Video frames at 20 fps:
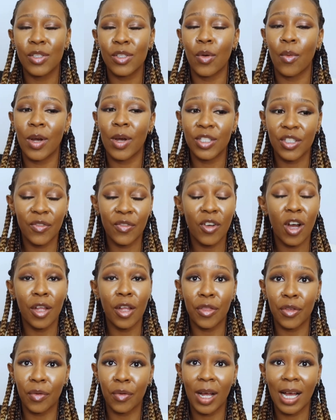So once you've
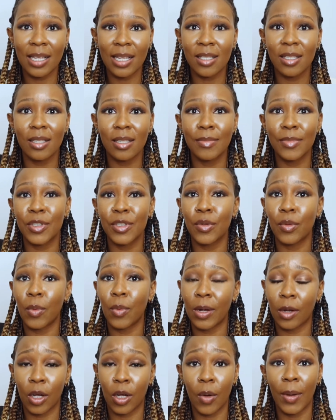gone through customs, you
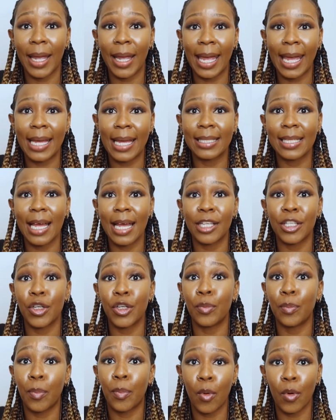go ahead and
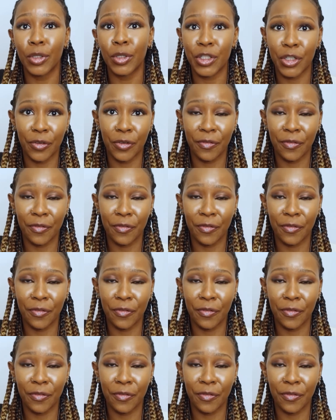you board